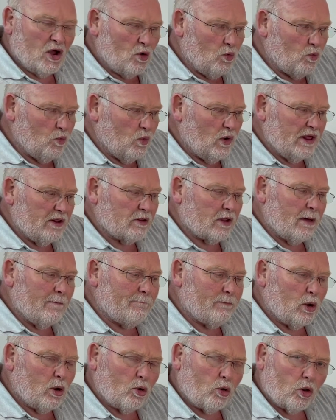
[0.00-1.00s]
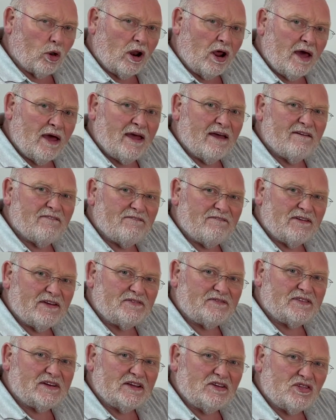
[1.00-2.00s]
will pull
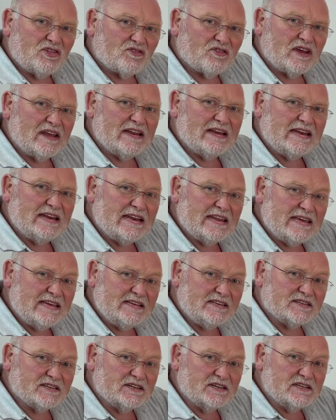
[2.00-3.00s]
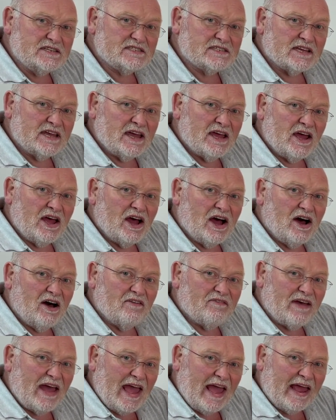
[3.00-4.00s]
53 litres
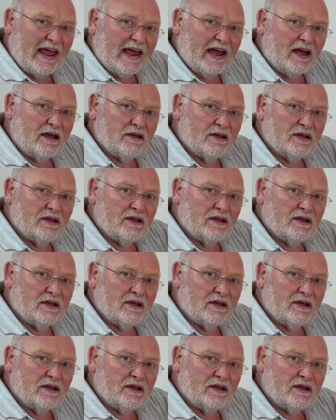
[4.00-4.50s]
of air